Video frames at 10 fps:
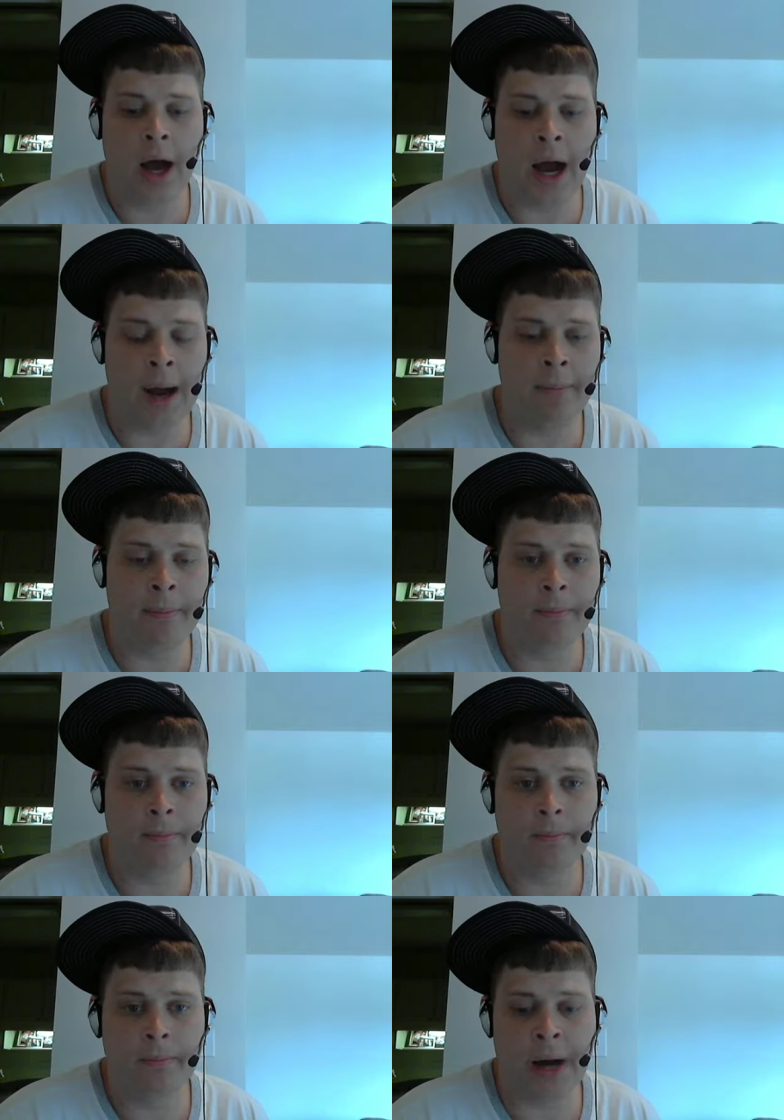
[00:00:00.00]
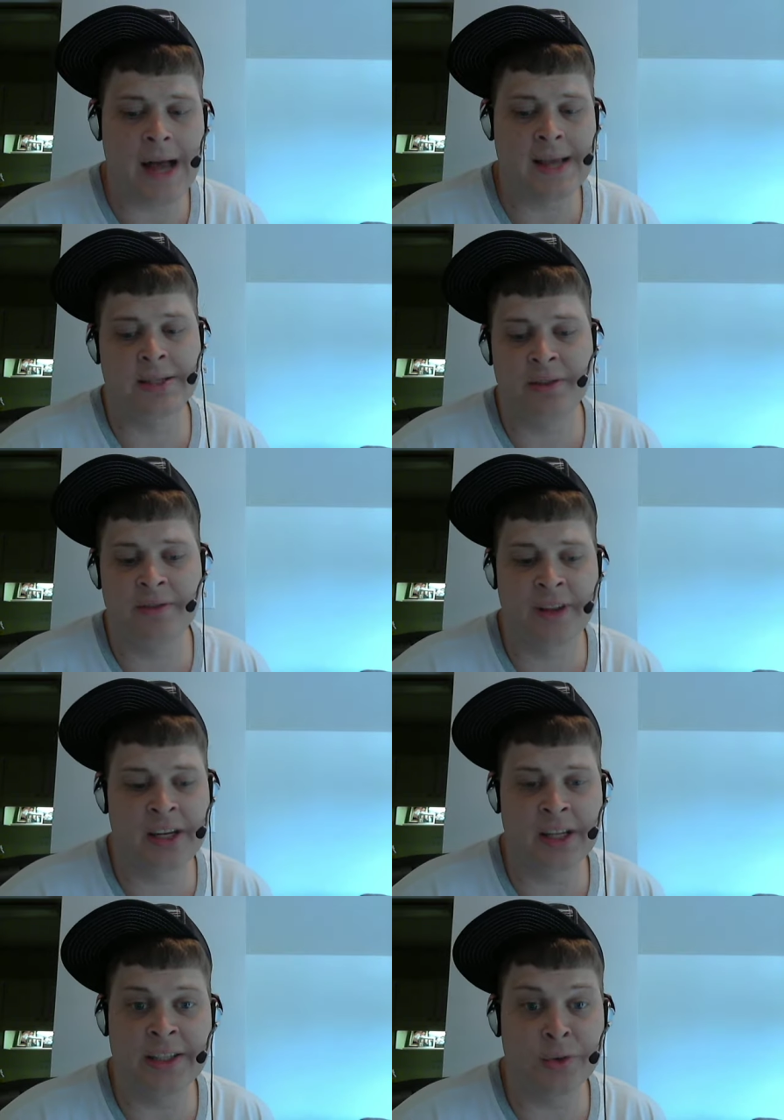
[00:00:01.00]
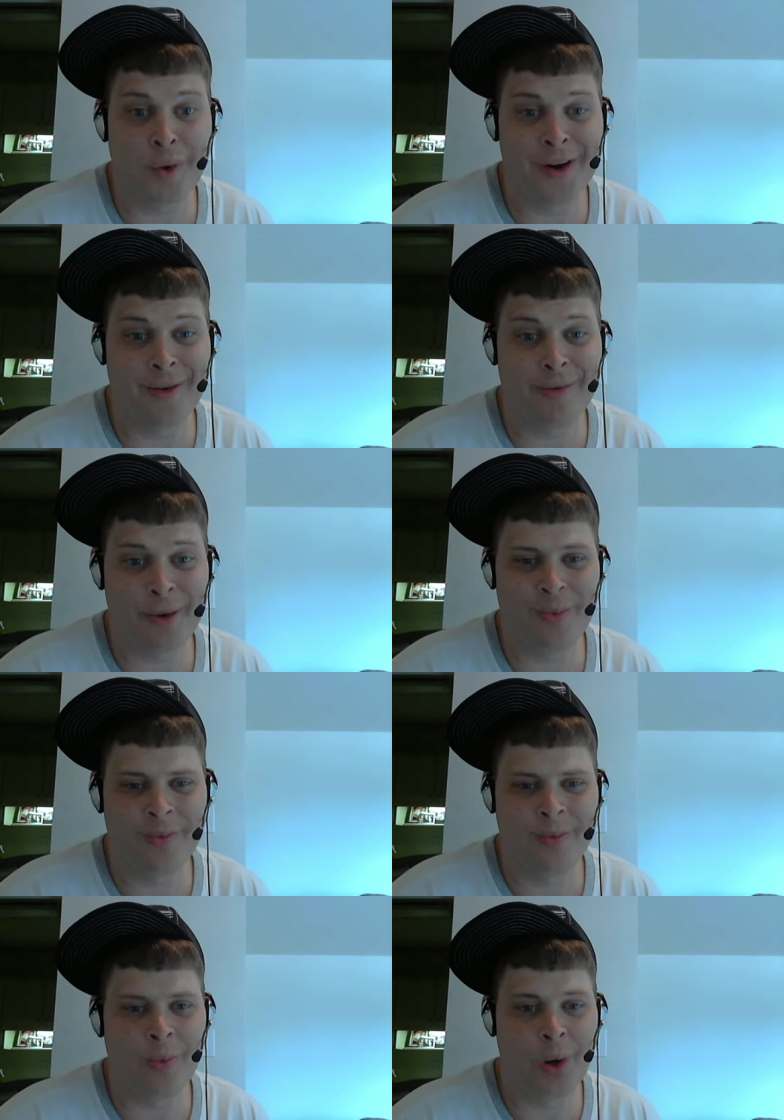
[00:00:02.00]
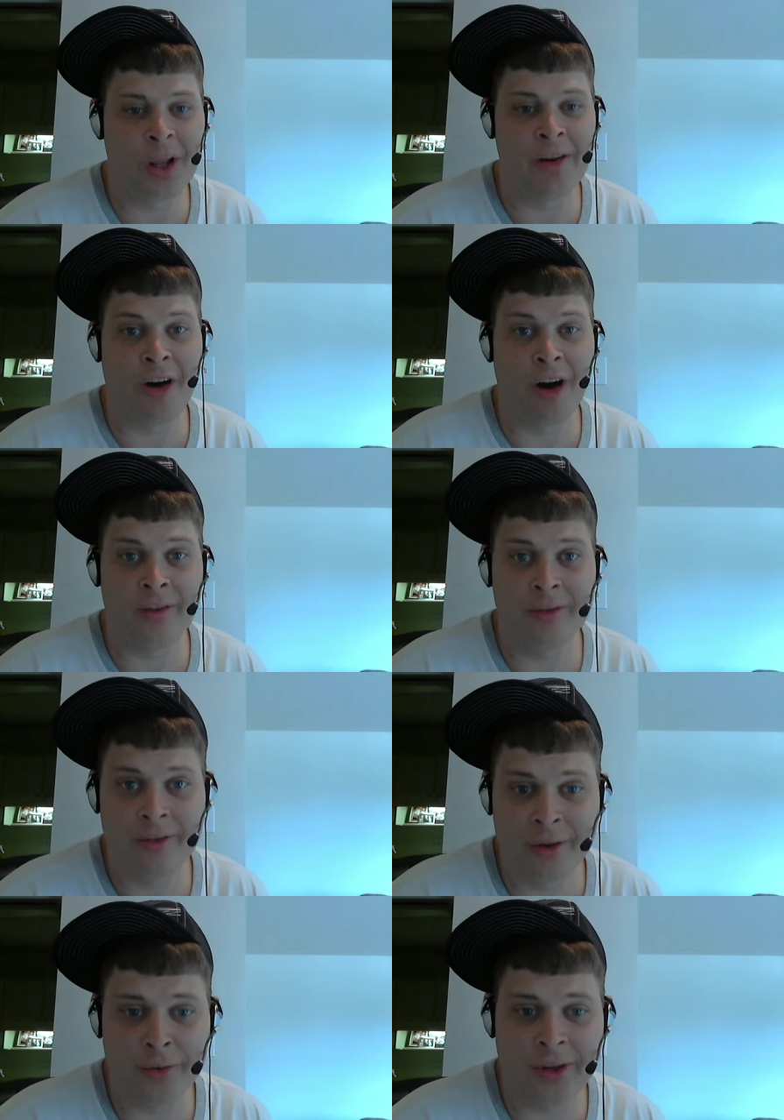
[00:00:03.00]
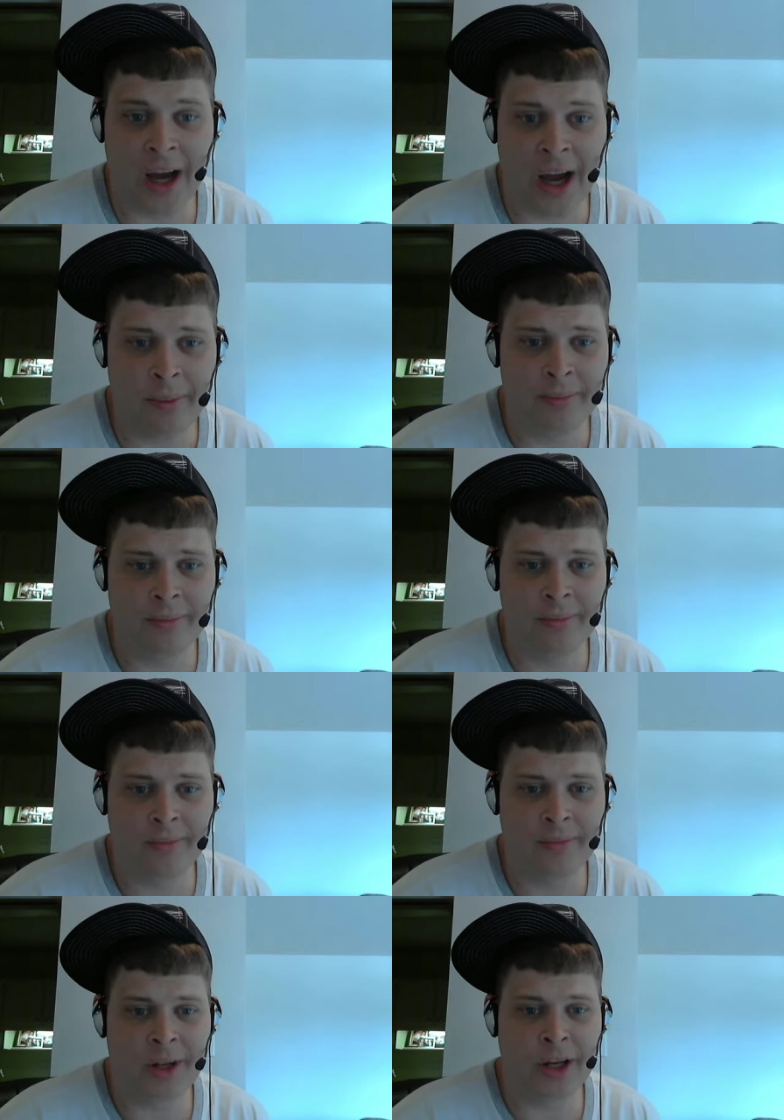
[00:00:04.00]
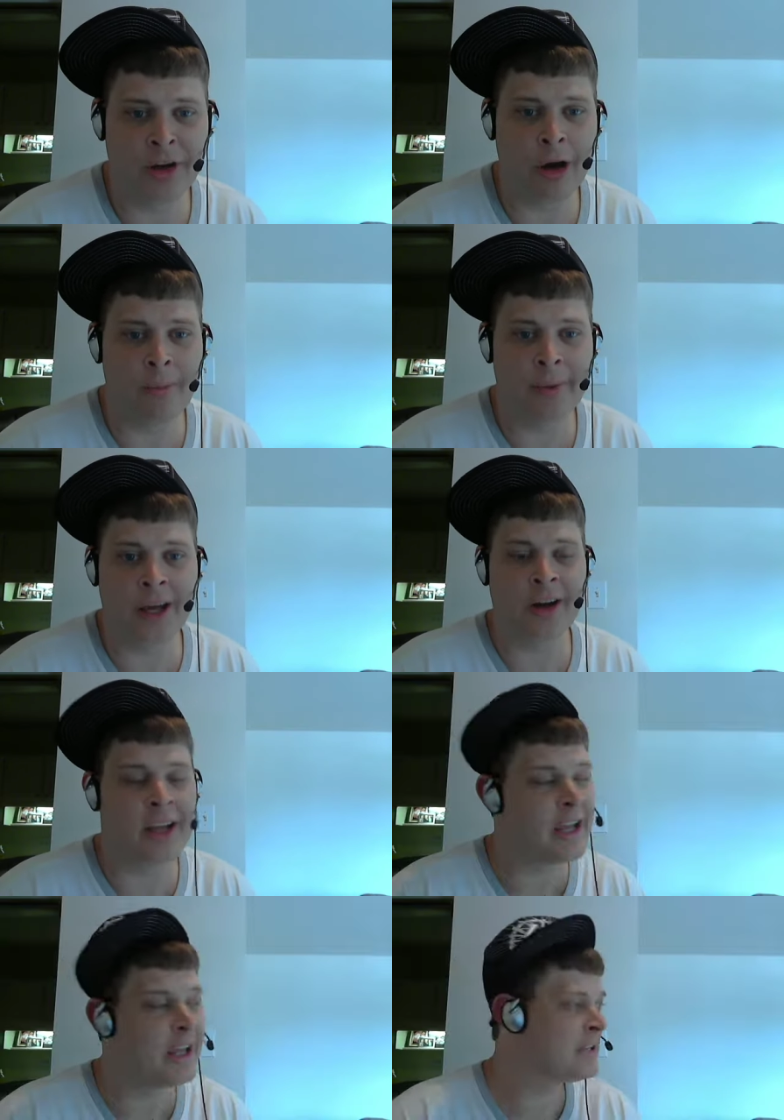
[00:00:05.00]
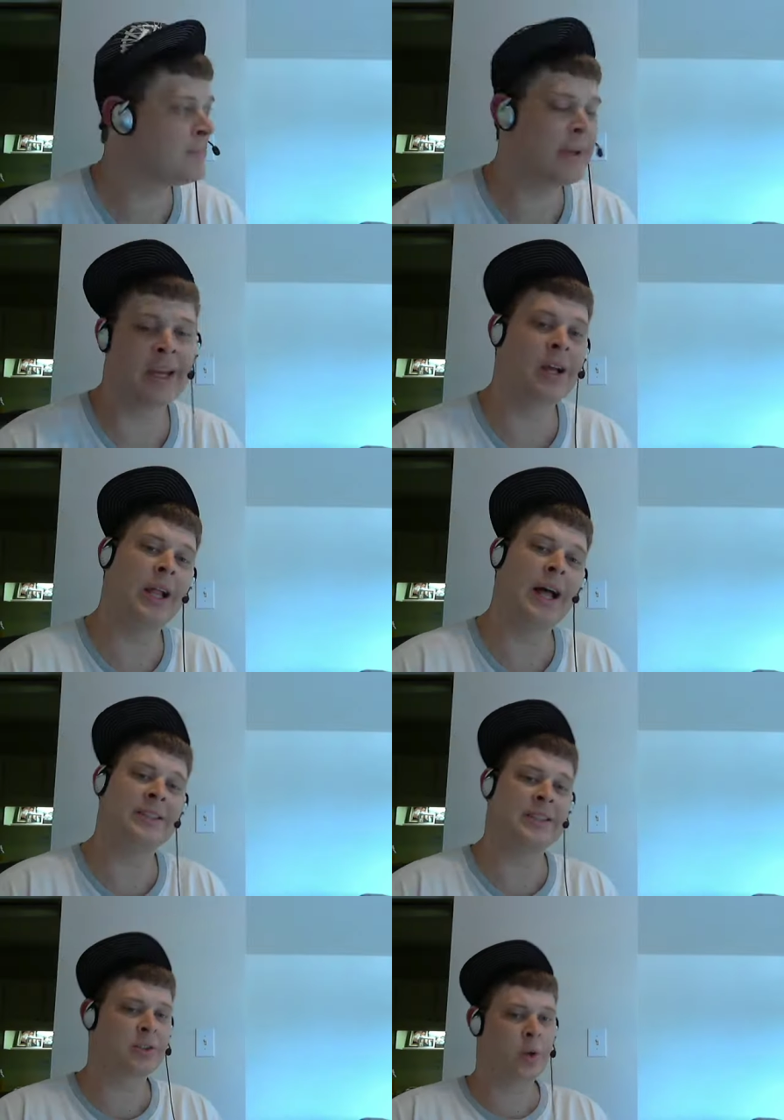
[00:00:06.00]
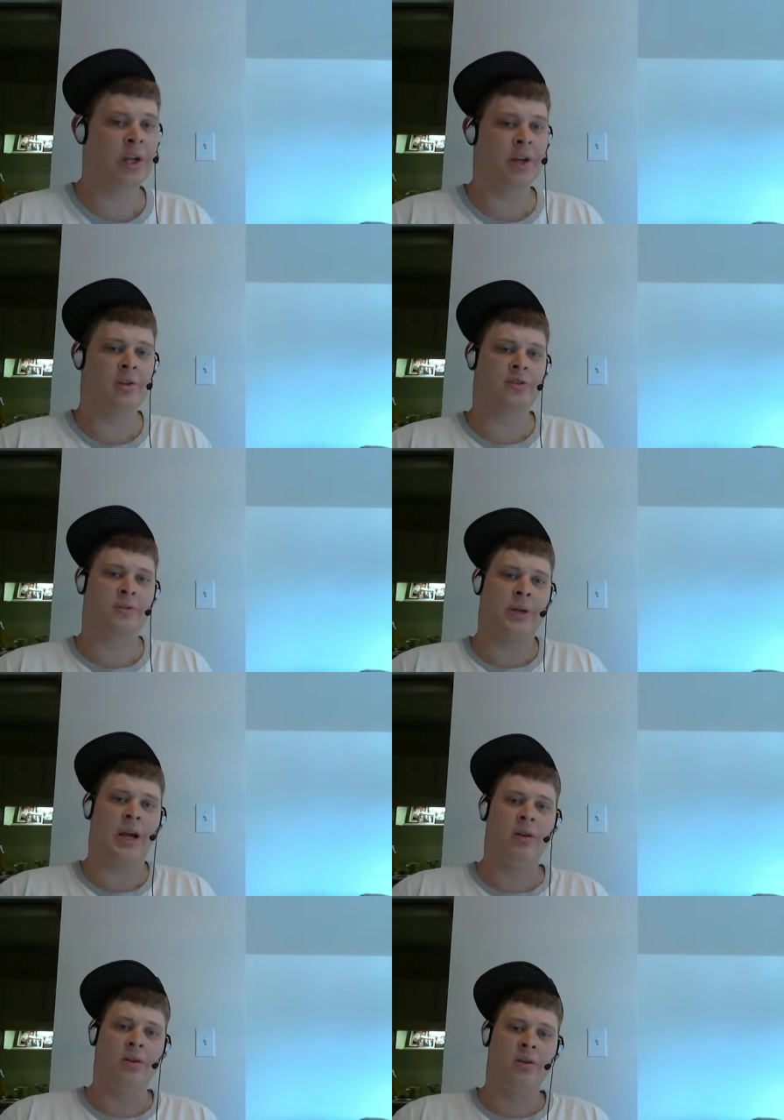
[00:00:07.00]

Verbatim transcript: I'm positive that at least one of them will live on through time you know, be on an ESPN Classic 20 years from now.